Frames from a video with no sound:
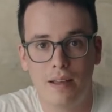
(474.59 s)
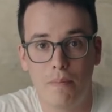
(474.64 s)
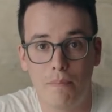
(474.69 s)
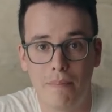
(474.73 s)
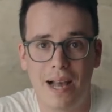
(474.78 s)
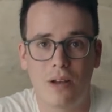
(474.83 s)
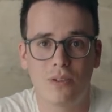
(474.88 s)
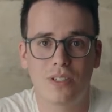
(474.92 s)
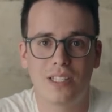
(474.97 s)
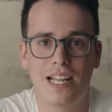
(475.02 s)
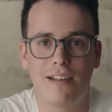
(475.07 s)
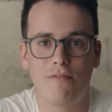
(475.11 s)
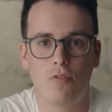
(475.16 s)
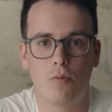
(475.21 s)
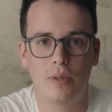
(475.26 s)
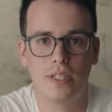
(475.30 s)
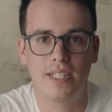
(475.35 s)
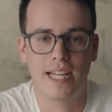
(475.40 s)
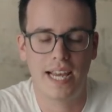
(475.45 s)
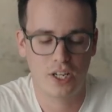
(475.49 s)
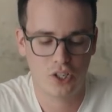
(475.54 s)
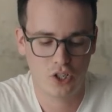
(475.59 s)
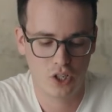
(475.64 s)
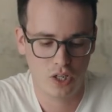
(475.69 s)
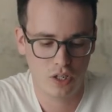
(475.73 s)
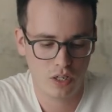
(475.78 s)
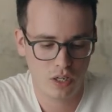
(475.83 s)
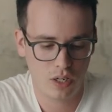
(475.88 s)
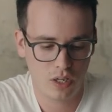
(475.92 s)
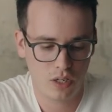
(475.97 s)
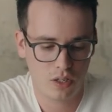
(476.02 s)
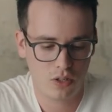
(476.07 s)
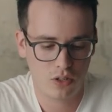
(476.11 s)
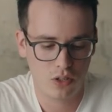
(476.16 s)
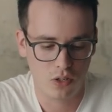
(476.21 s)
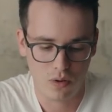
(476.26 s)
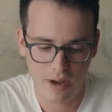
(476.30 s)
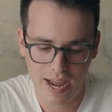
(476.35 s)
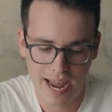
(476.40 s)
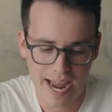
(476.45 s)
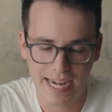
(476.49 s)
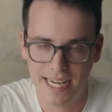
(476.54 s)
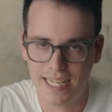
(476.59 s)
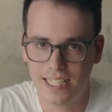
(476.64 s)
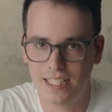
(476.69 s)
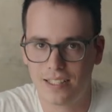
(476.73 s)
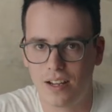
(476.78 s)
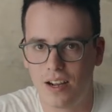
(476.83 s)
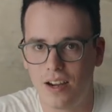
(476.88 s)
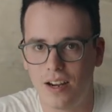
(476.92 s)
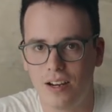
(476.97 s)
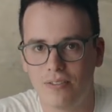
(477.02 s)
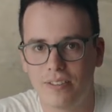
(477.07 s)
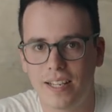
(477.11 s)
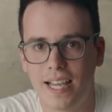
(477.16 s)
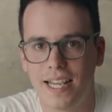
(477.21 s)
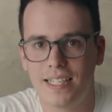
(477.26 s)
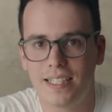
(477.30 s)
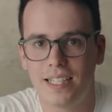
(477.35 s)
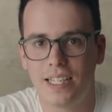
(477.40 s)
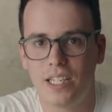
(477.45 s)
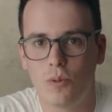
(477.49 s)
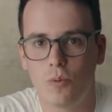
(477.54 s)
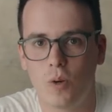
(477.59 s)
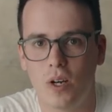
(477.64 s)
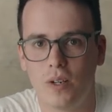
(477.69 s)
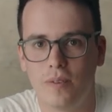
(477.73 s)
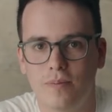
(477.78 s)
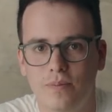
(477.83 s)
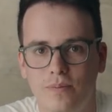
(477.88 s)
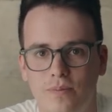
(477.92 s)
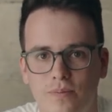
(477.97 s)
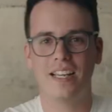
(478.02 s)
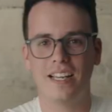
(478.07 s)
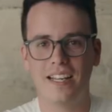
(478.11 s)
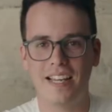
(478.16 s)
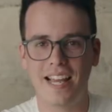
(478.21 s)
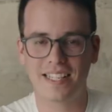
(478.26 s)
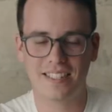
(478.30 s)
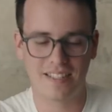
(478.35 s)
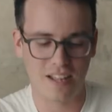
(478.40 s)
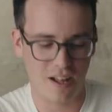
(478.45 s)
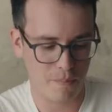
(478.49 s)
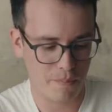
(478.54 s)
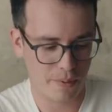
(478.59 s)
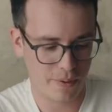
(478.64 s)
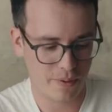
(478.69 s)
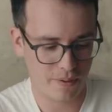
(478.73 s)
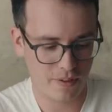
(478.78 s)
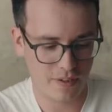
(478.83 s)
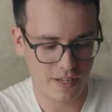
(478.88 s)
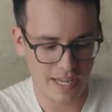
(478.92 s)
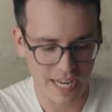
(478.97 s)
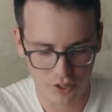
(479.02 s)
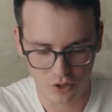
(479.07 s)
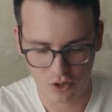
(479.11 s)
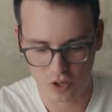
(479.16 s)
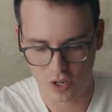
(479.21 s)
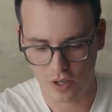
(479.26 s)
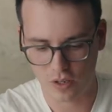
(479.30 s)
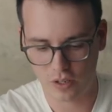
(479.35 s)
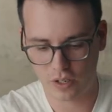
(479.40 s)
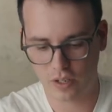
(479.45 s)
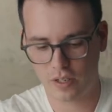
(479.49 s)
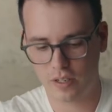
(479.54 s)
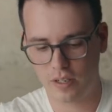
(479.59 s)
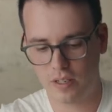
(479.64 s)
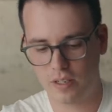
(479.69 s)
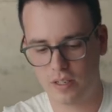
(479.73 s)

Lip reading: mouse level protection to any style of case that you want. Next up, Inlock.